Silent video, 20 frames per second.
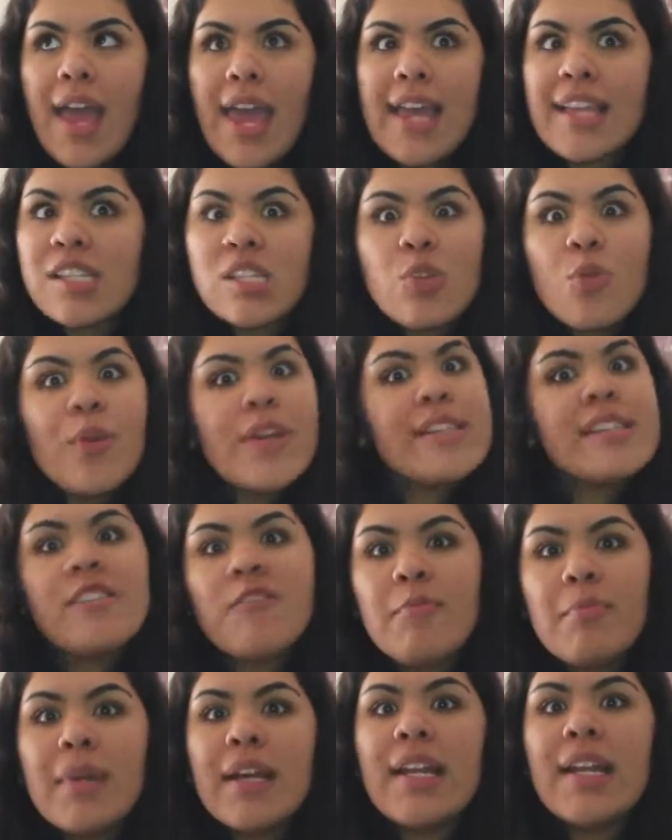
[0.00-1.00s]
it's a waste
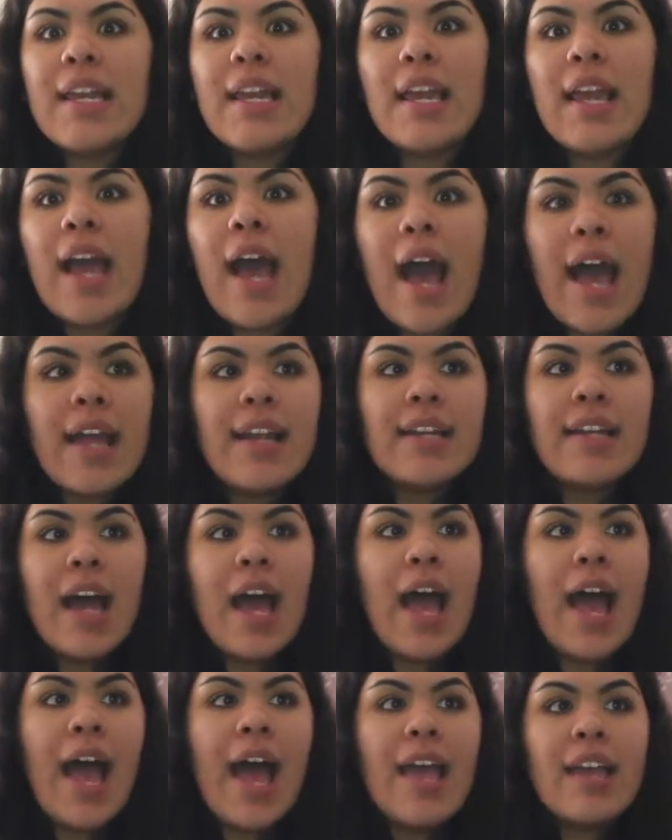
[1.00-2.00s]
of money.
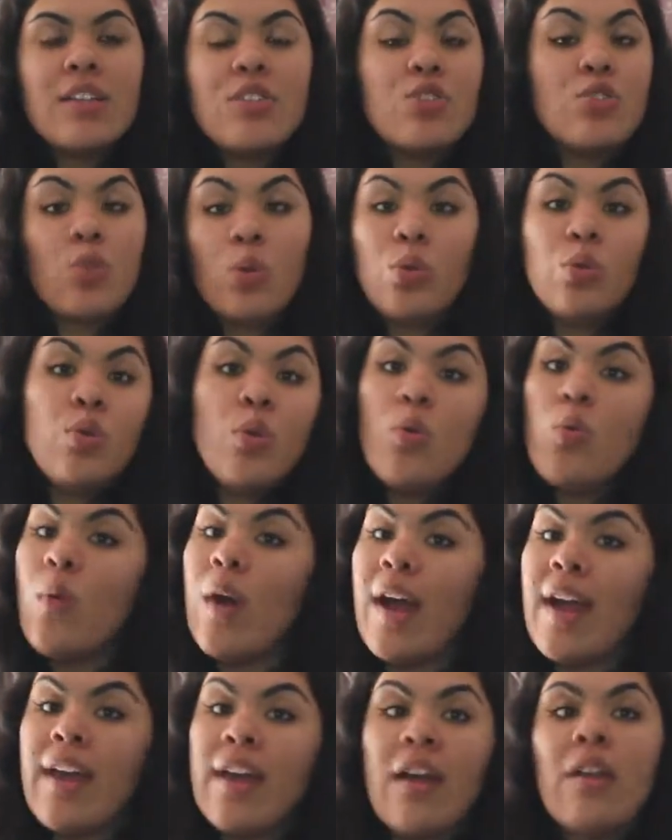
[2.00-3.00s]
I don't know
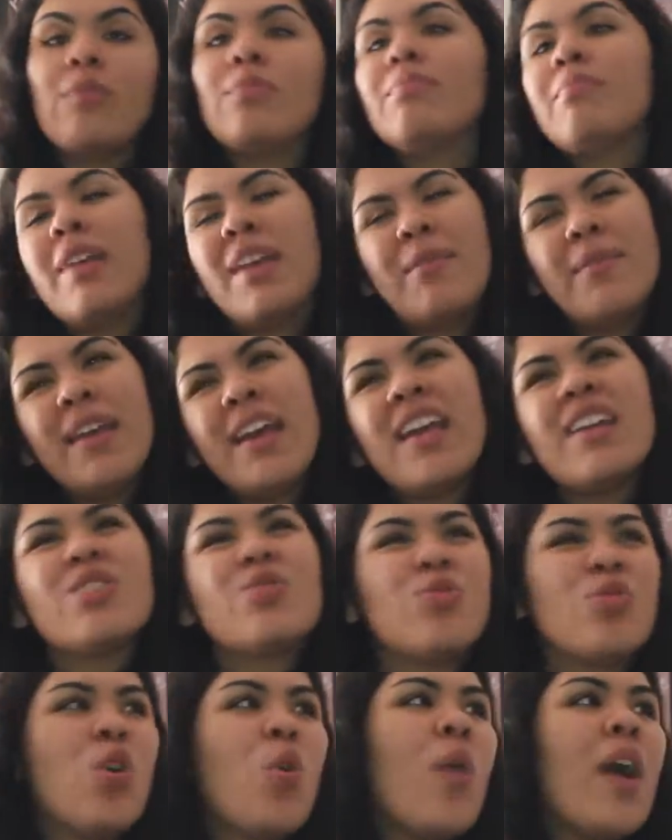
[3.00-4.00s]
why. Maybe I
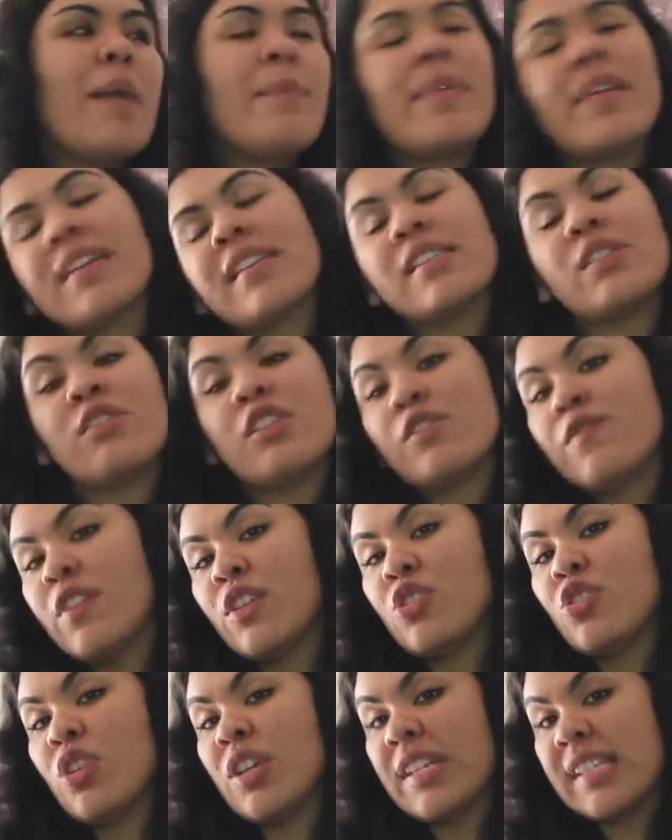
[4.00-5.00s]
do know why, because it was
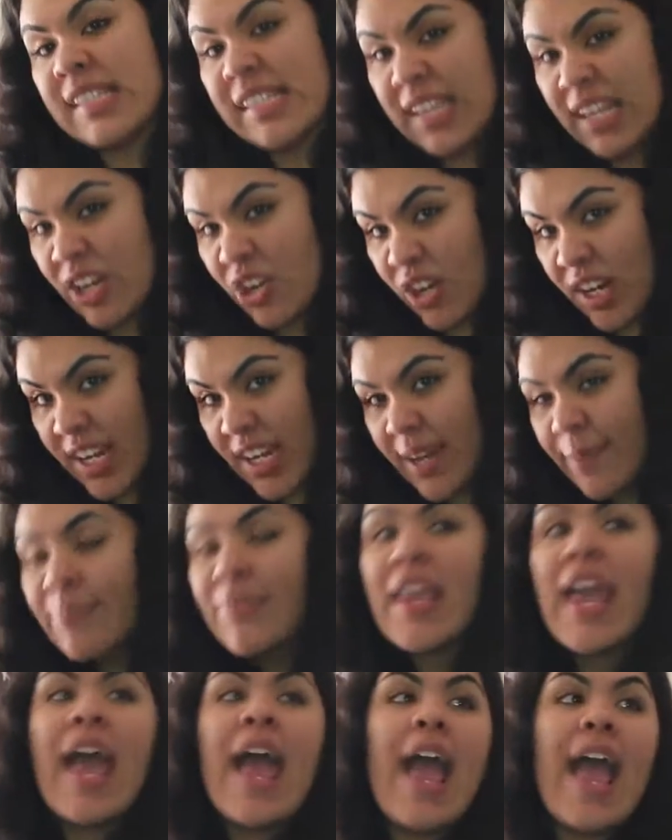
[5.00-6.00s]
Victoria's Secret,
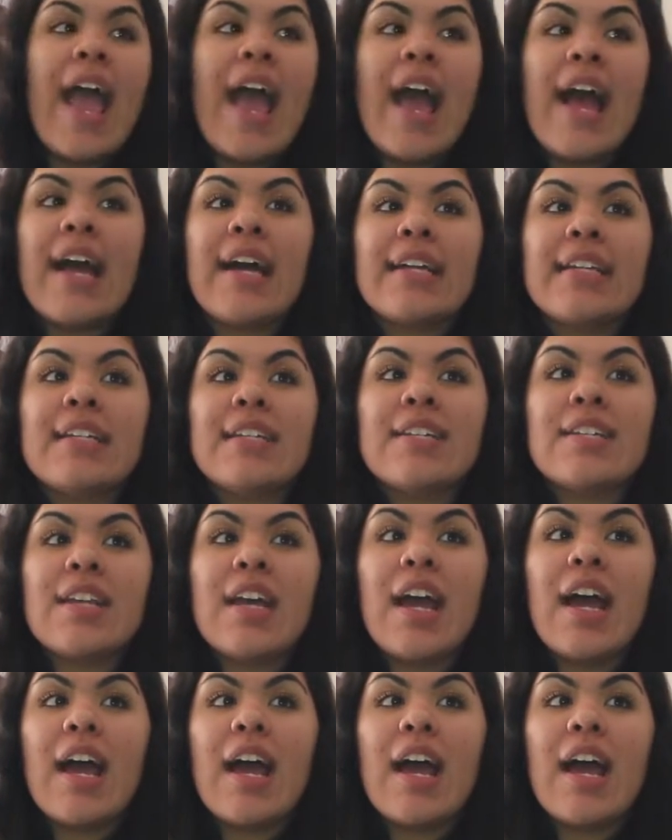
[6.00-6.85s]
and